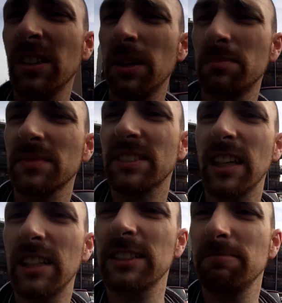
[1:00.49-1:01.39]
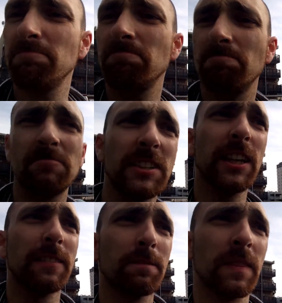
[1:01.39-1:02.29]
I'm sad.
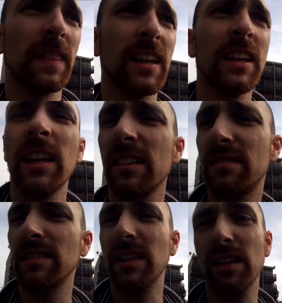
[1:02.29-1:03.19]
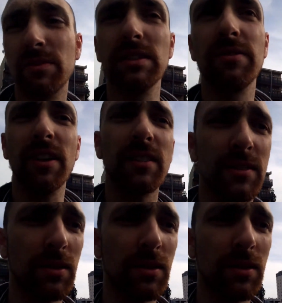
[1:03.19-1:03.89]
Yeah, I think every fans